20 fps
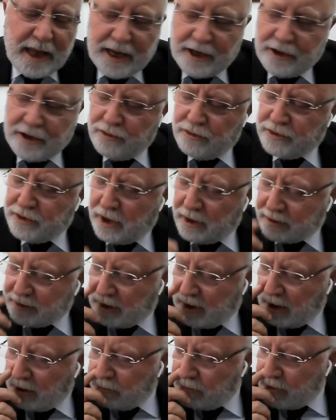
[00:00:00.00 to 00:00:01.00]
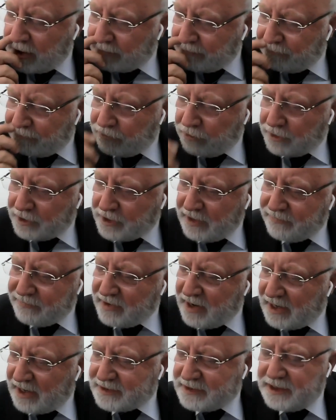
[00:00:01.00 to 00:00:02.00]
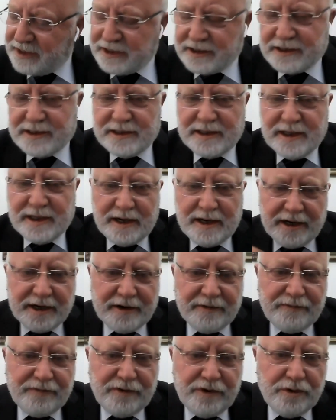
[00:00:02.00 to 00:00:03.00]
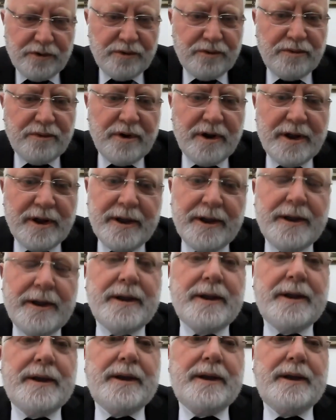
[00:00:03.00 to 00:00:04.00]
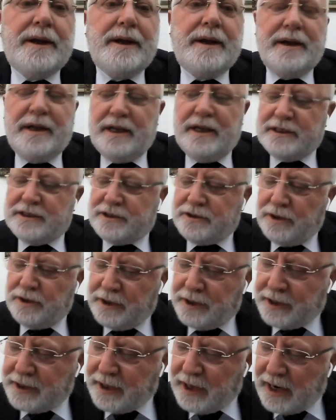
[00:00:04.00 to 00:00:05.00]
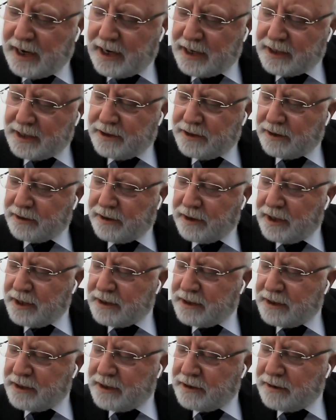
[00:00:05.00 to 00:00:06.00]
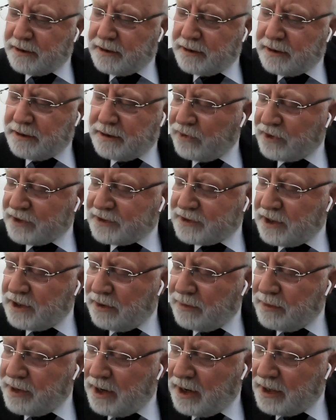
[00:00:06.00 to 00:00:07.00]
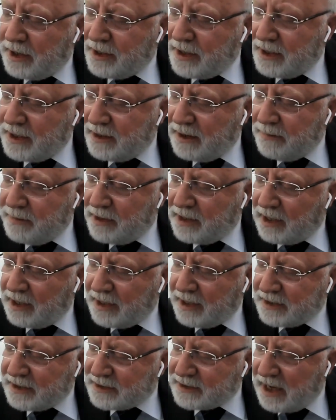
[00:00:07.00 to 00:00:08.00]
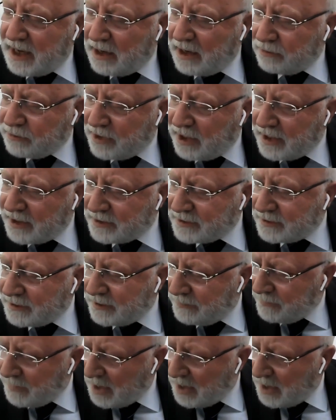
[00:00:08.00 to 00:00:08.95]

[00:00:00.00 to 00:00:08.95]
Thank you, Dr. Awad, for giving us this review, historic and the current of what's going on in the Middle East nowadays.